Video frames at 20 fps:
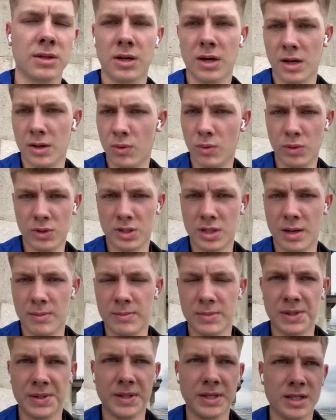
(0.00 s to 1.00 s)
I always come
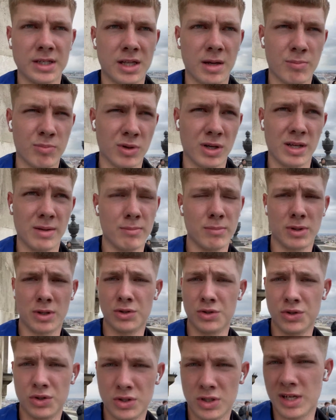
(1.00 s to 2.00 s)
to these, they're brilliant
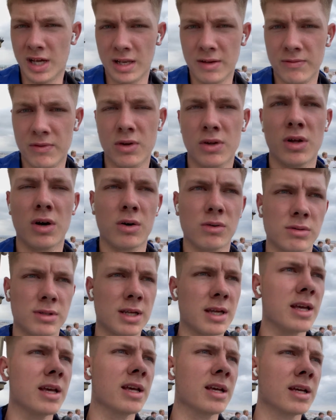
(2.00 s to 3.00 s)
because you just get the view of the whole
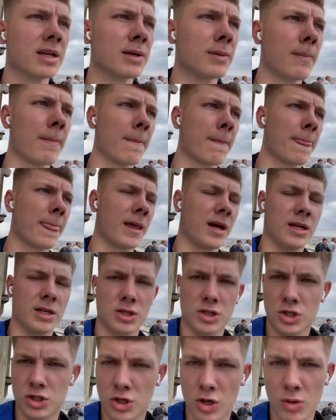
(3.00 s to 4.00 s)
city.
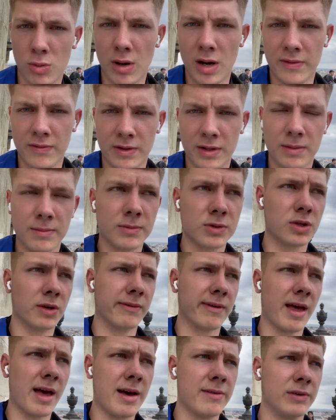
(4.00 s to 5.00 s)
It's so worth it. So if
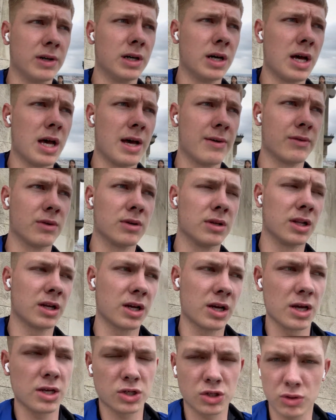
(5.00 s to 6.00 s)
you're ever in like
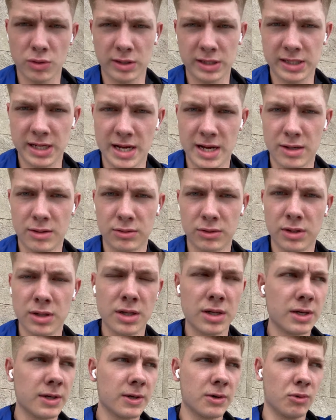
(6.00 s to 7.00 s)
a historic town
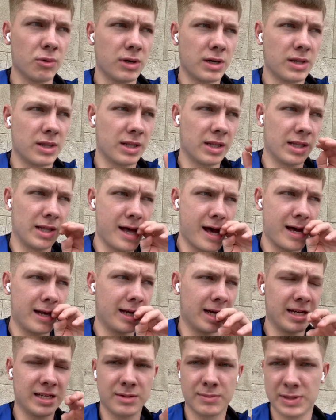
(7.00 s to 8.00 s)
or anything like that,
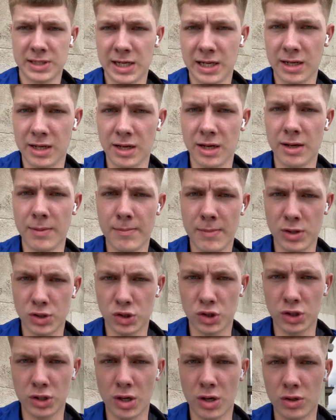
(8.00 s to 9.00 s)
it has a basilica, make
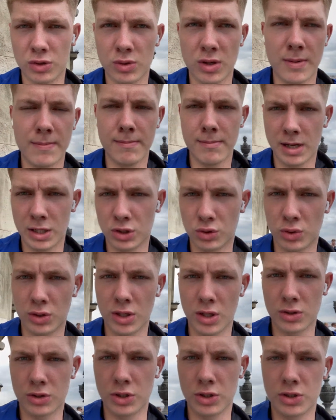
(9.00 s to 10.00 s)
sure you go to it, make sure you
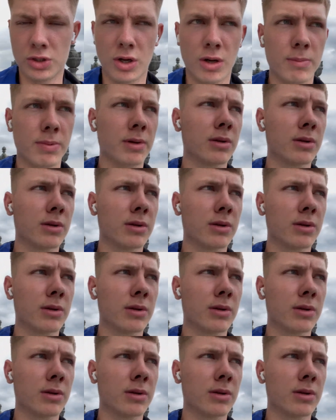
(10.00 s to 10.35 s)
go to the top.